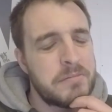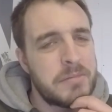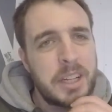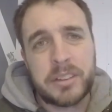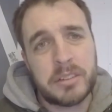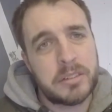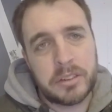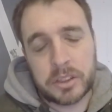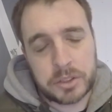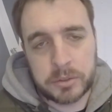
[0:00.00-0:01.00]
I'm
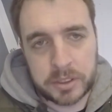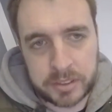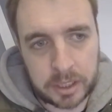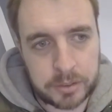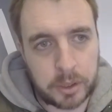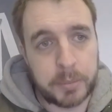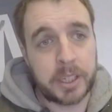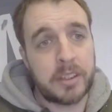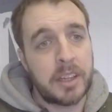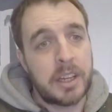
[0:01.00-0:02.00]
not sure what it stands for,
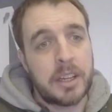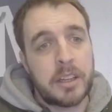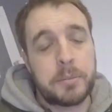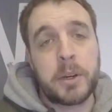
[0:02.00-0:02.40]
but it's